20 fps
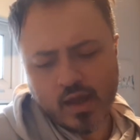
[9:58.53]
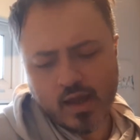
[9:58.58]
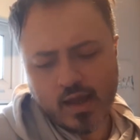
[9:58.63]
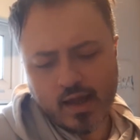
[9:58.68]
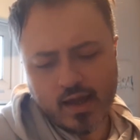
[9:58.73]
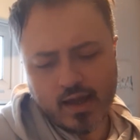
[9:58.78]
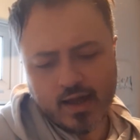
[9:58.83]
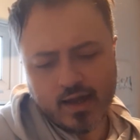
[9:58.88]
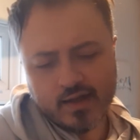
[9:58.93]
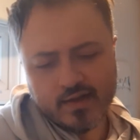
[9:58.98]

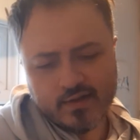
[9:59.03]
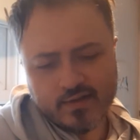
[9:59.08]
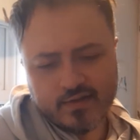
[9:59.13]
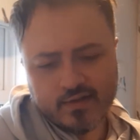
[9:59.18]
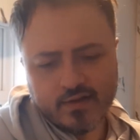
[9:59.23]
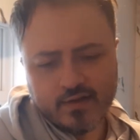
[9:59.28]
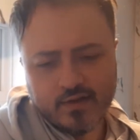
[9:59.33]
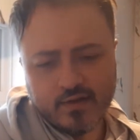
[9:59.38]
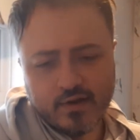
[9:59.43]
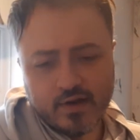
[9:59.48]
And,
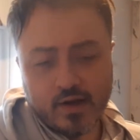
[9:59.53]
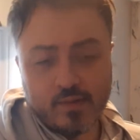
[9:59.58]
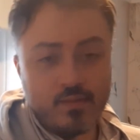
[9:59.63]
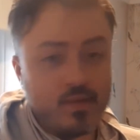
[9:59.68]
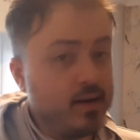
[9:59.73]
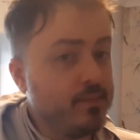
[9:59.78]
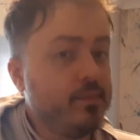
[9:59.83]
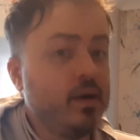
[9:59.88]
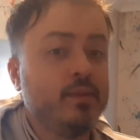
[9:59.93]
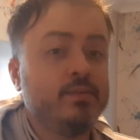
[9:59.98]
you know,
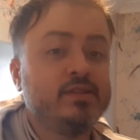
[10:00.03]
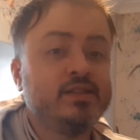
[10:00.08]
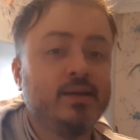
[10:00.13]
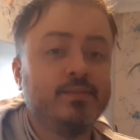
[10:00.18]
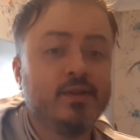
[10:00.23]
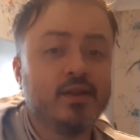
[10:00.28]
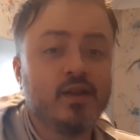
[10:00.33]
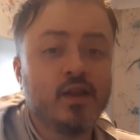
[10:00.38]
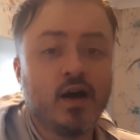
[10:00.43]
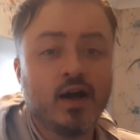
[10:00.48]
might be
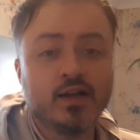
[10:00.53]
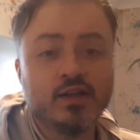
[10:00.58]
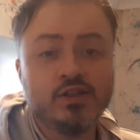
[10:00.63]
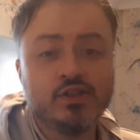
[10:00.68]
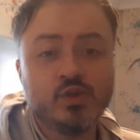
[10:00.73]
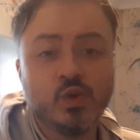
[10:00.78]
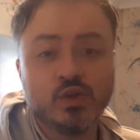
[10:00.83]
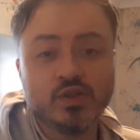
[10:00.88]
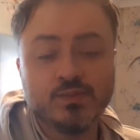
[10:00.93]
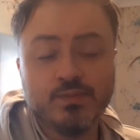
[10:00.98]
something that I can
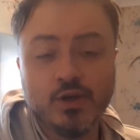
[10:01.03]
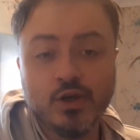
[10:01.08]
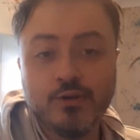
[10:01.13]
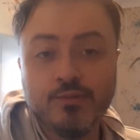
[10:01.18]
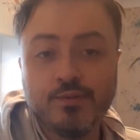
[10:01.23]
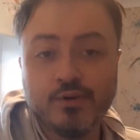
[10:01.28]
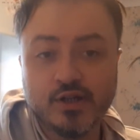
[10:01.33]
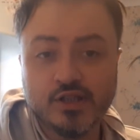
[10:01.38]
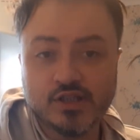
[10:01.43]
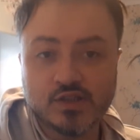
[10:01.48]
source
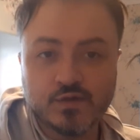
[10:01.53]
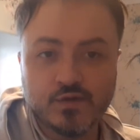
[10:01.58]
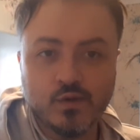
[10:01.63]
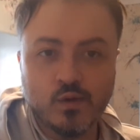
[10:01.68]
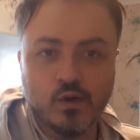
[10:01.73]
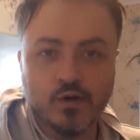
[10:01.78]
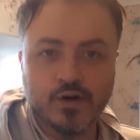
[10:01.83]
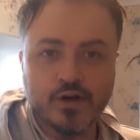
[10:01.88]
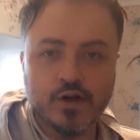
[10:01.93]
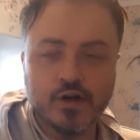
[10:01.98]
blueprints
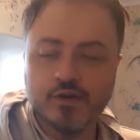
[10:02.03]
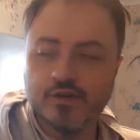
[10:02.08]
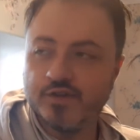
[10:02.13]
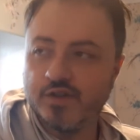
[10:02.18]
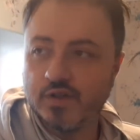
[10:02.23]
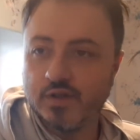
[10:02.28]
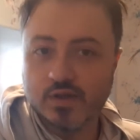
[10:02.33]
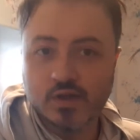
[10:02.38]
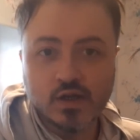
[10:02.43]
for, you know, so